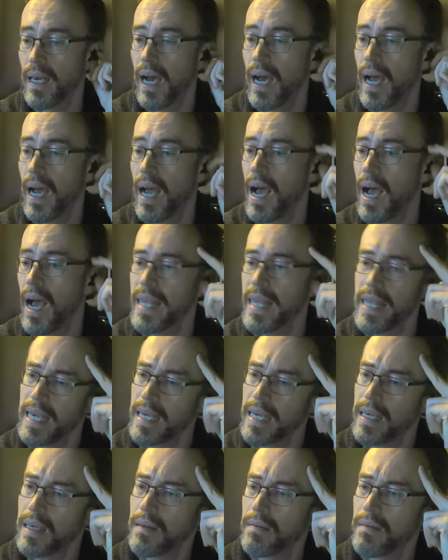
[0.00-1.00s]
I think
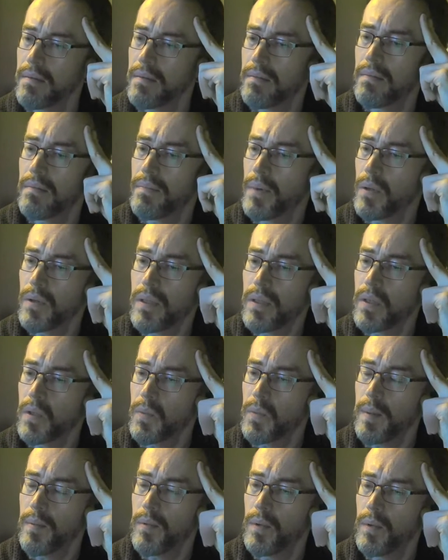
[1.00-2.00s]
both of those
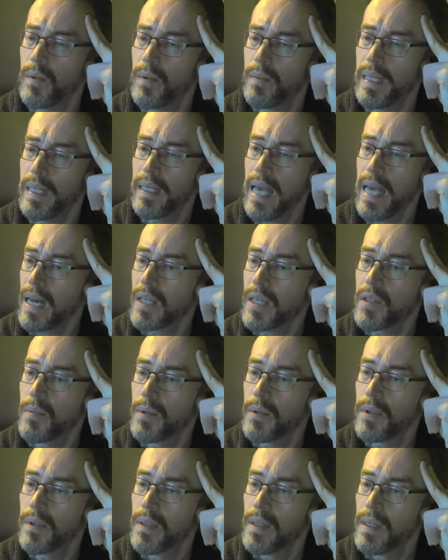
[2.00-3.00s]
people would be eligible
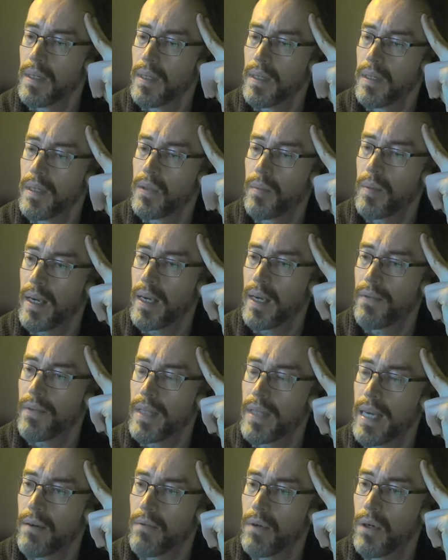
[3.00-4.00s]
to apply for that
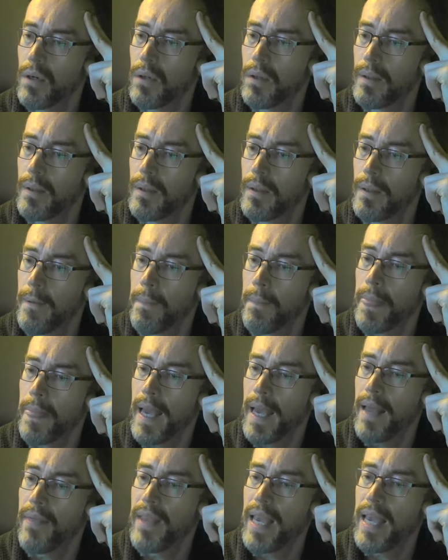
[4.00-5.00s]
role. And
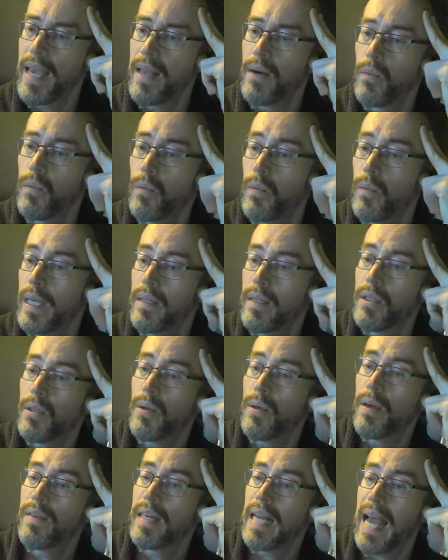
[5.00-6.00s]
then we do have
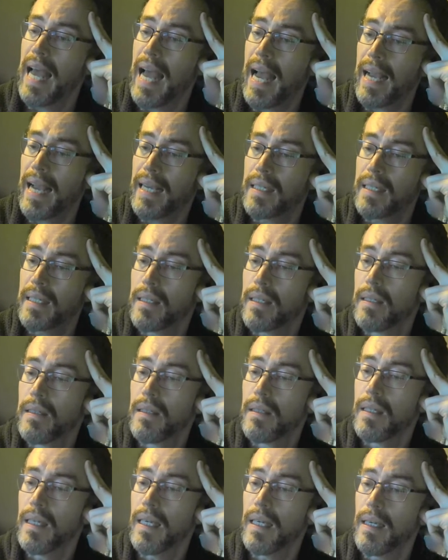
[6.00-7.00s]
an ACT,
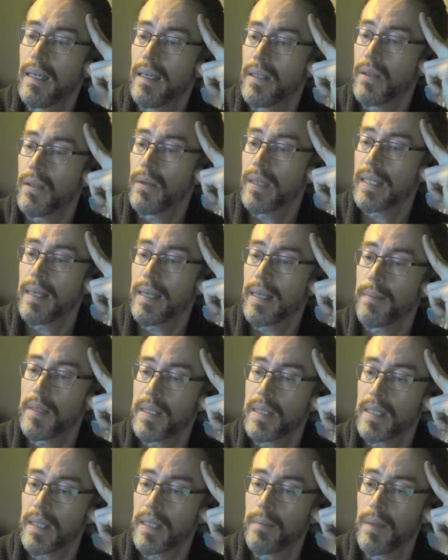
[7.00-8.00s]
so acceptance and
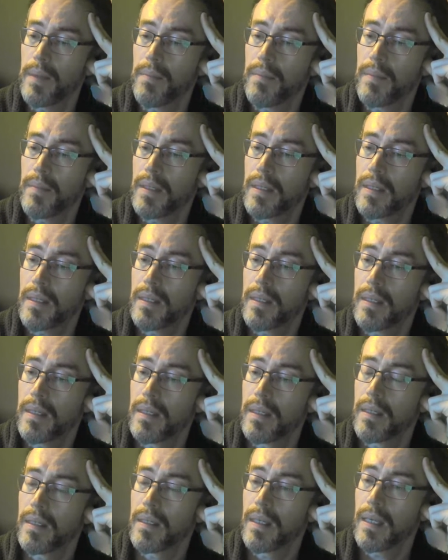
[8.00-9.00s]
commitment
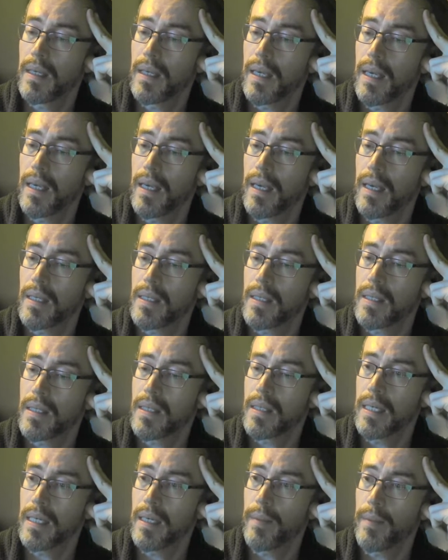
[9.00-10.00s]
study
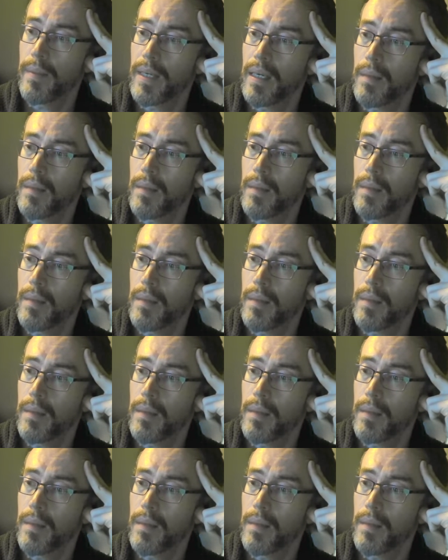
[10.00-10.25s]
coming up